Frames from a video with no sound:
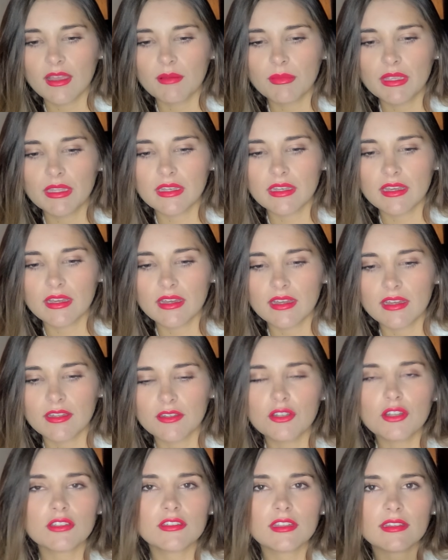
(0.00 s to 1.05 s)
I mean, uh,
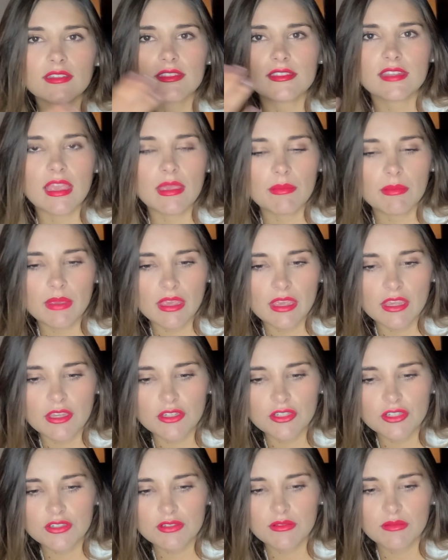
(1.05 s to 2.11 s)
not at the same
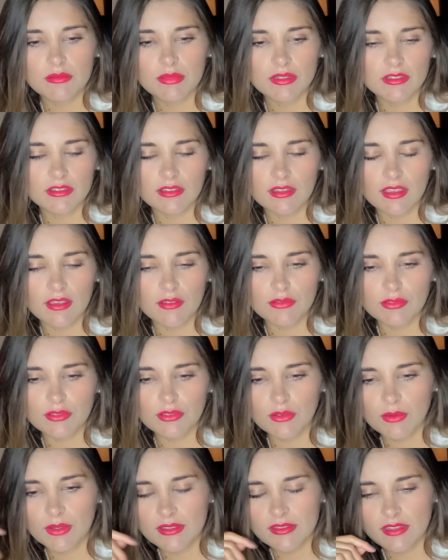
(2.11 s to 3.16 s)
age, but uh, for
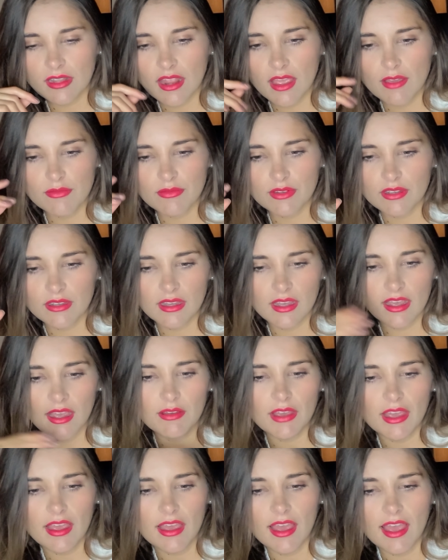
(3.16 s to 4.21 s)
the ones that have a...
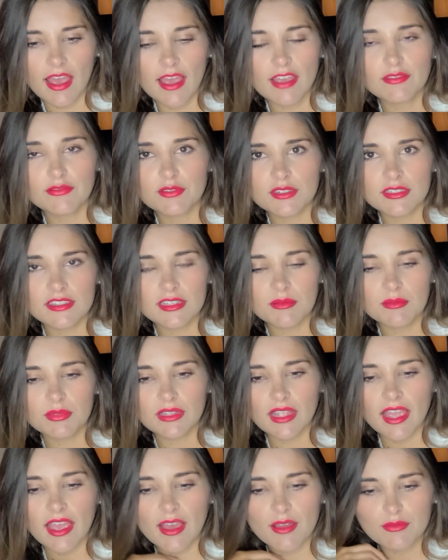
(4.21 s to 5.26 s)
I, for
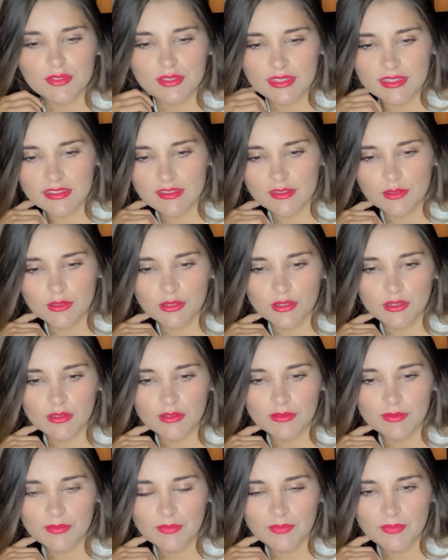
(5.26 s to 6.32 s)
example, I have a sister.